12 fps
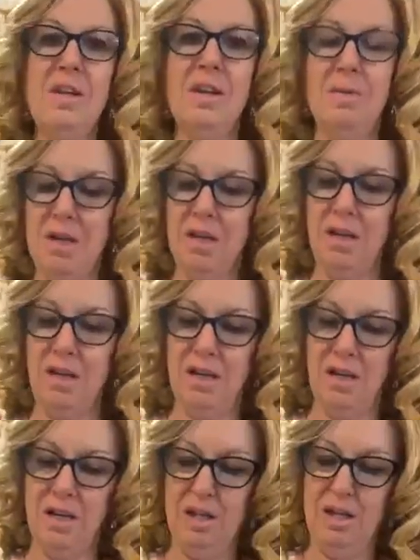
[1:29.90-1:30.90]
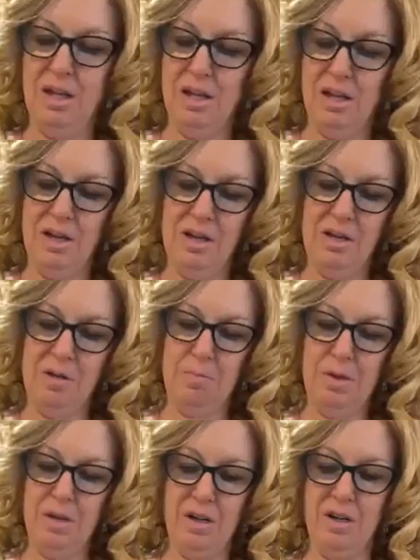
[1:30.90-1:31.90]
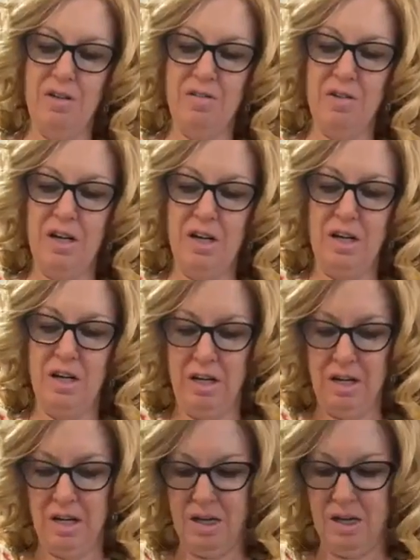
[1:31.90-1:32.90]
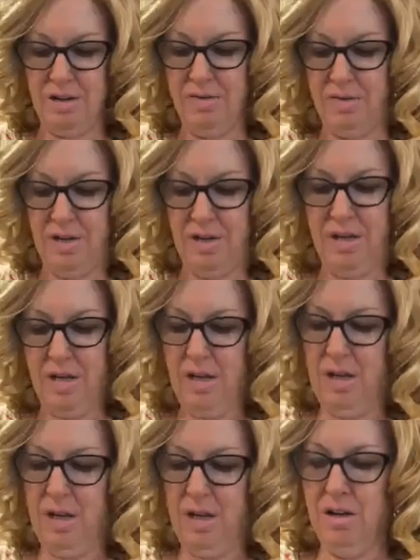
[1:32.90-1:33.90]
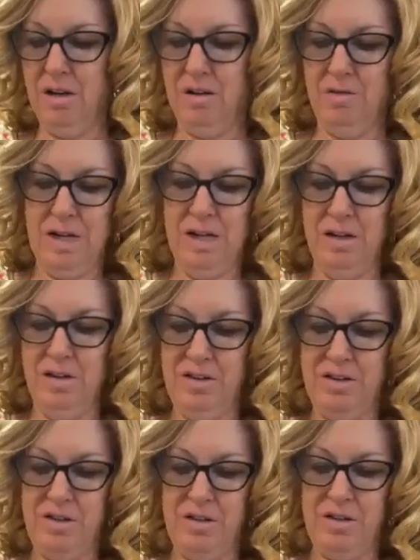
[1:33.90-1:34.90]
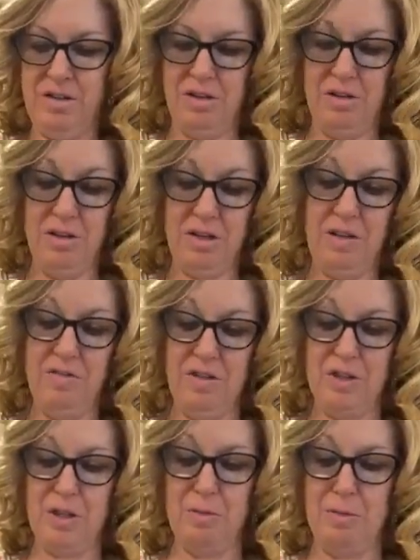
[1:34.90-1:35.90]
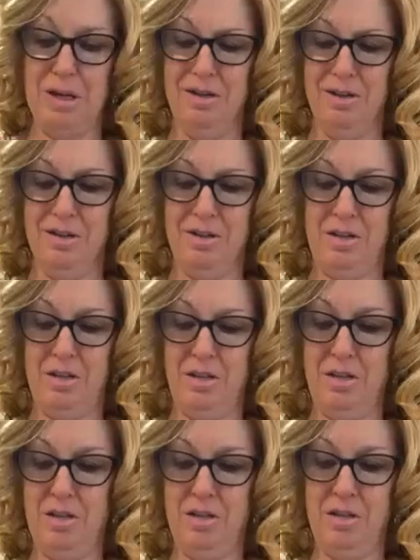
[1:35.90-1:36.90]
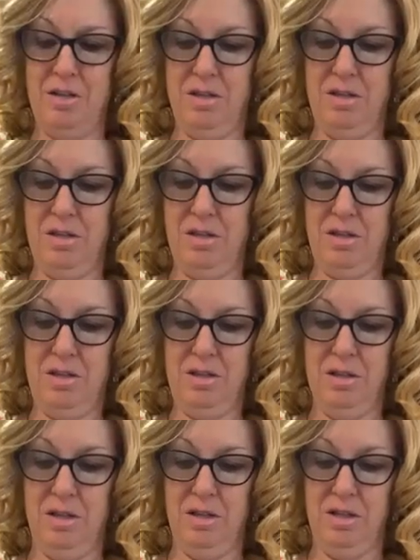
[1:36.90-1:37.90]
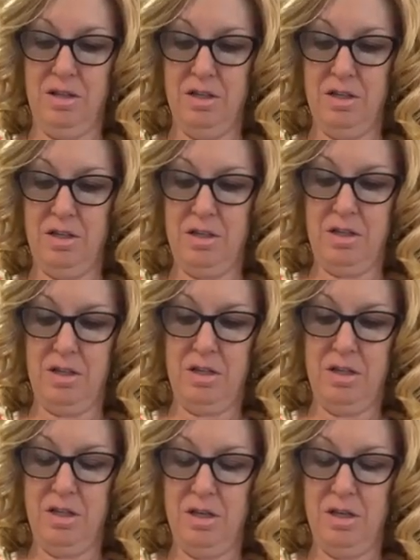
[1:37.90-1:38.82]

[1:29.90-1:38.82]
Yummy. A nice big green half. Oh, wow. This is it even smells delicious.